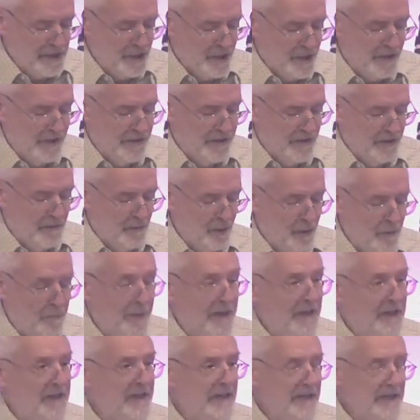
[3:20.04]
that will be
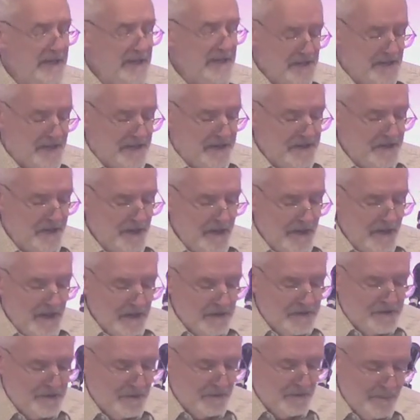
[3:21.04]
needed to
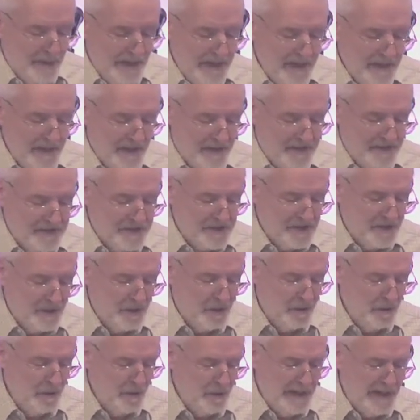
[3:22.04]
make us who
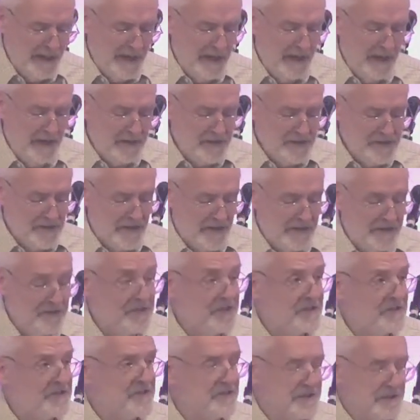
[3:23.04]
he intends us
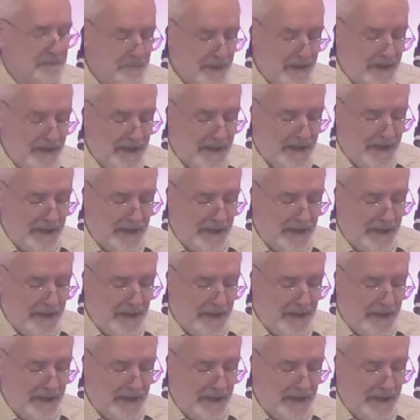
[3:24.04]
to be.